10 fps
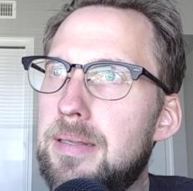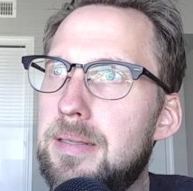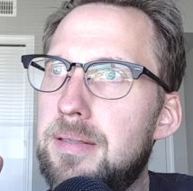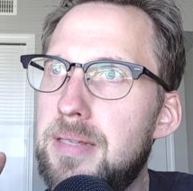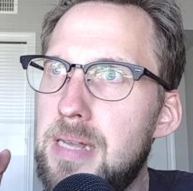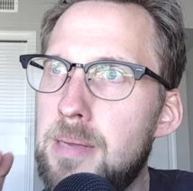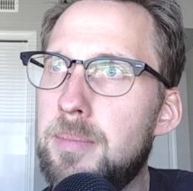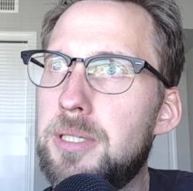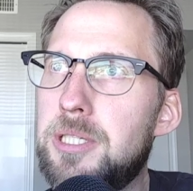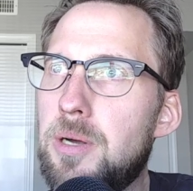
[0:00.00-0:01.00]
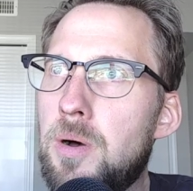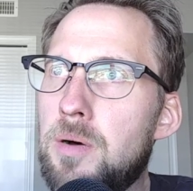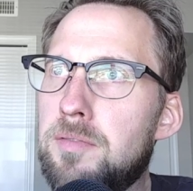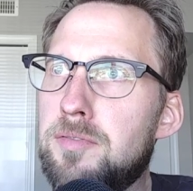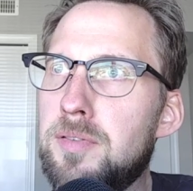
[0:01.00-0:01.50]
the image
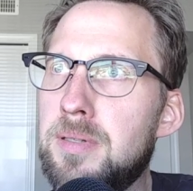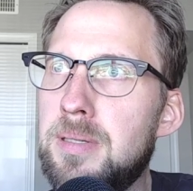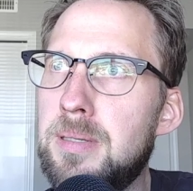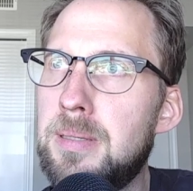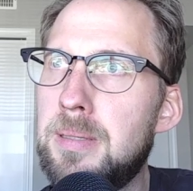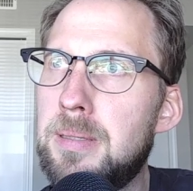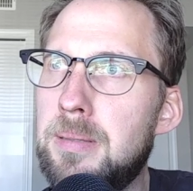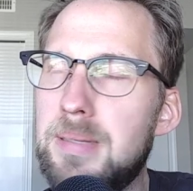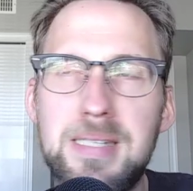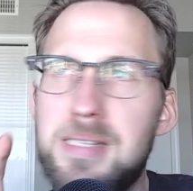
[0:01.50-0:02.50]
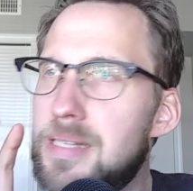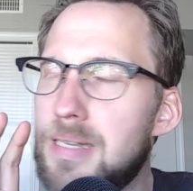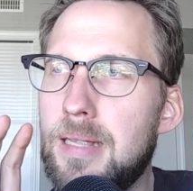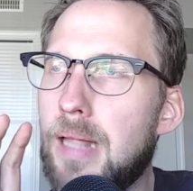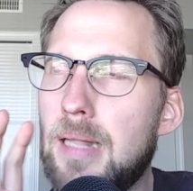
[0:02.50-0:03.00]
of, because
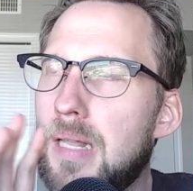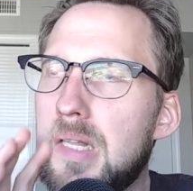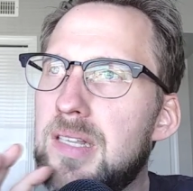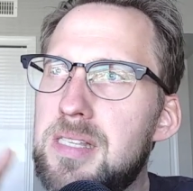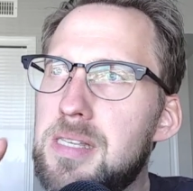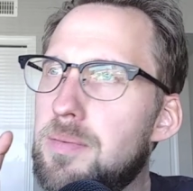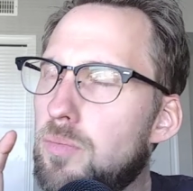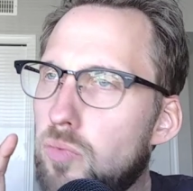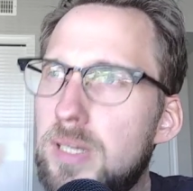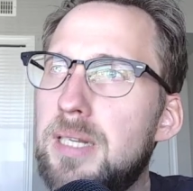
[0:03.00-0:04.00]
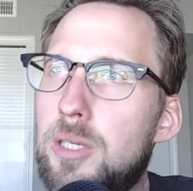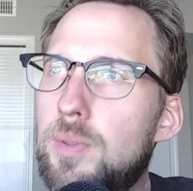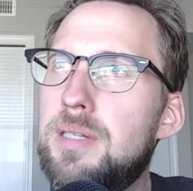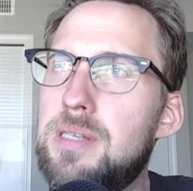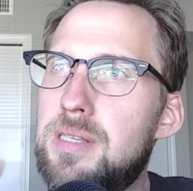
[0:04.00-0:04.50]
this is really
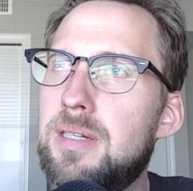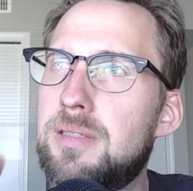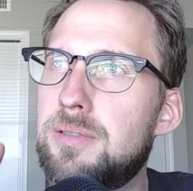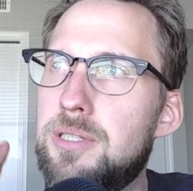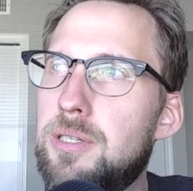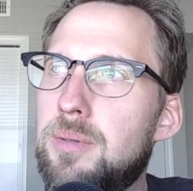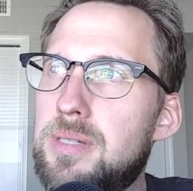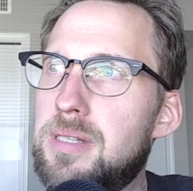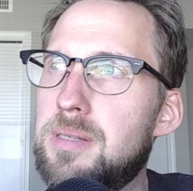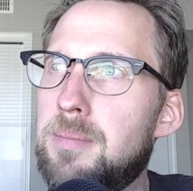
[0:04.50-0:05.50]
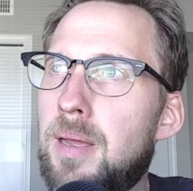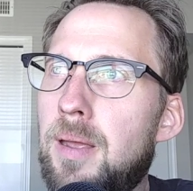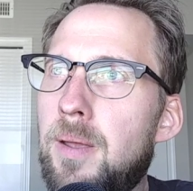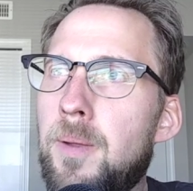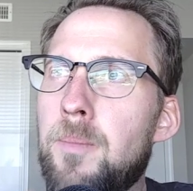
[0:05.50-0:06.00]
quintessential Stoicism.
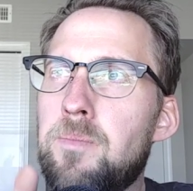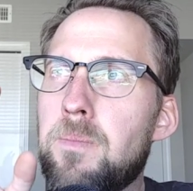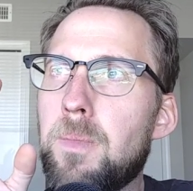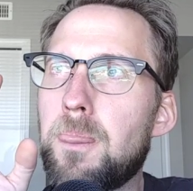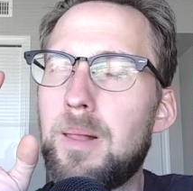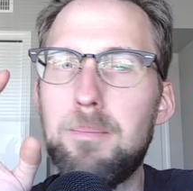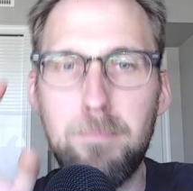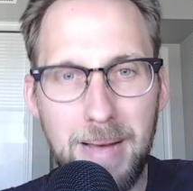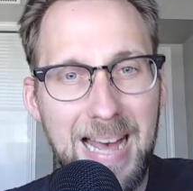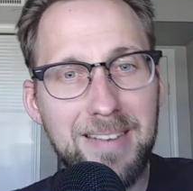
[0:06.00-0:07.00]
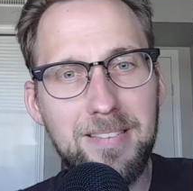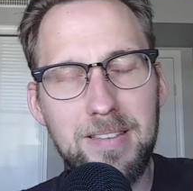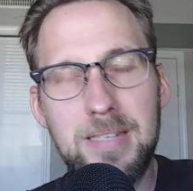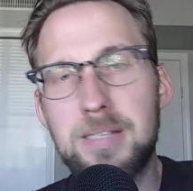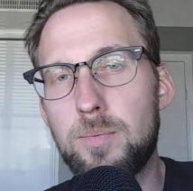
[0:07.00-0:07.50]
Bad
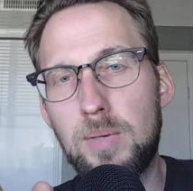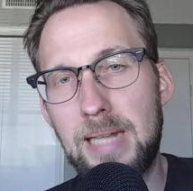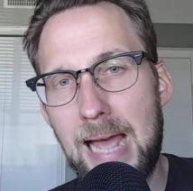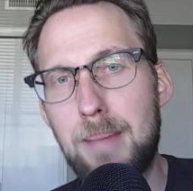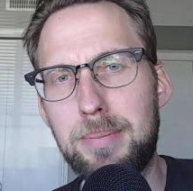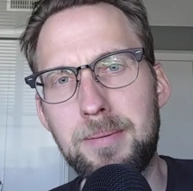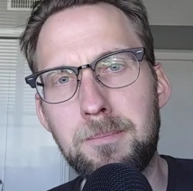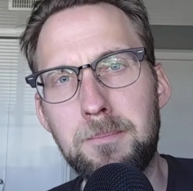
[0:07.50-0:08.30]
things will happen.